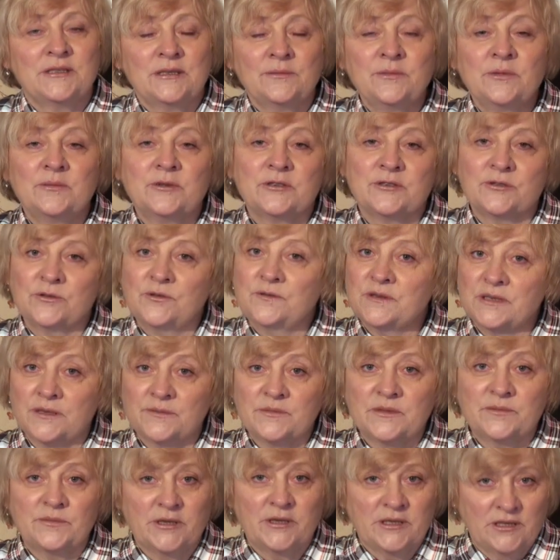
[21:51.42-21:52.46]
They
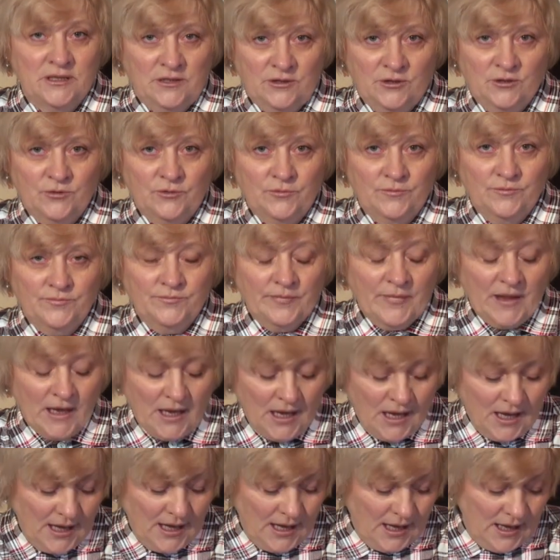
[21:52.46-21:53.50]
manage believers
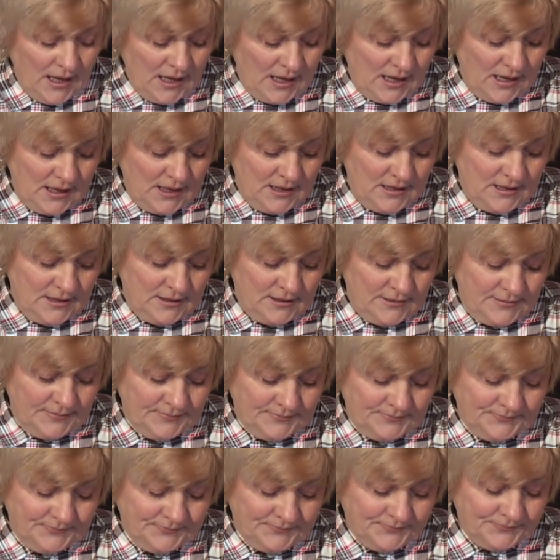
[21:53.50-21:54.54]
and
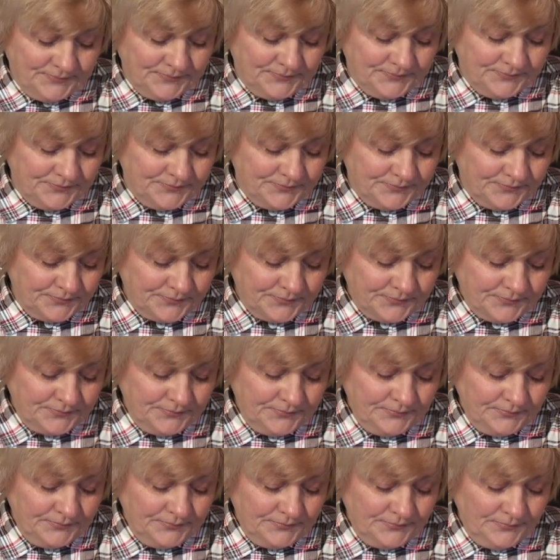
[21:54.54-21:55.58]
declare
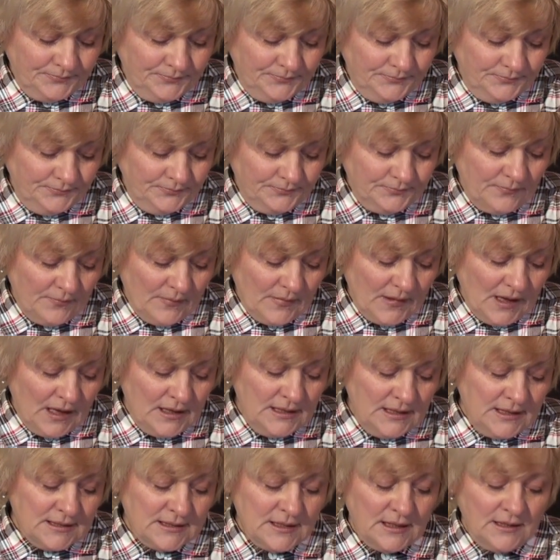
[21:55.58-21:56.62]
monopoly for
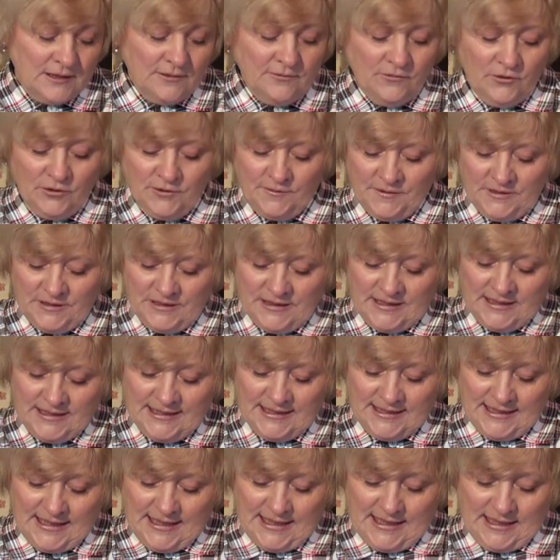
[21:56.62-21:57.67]
spiritually and
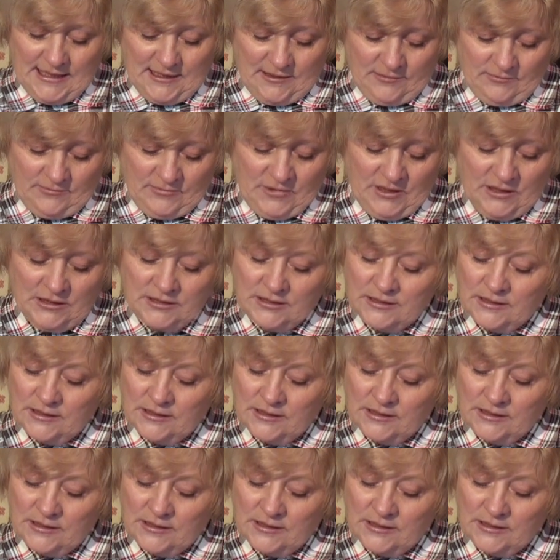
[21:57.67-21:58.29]
spiritual authority.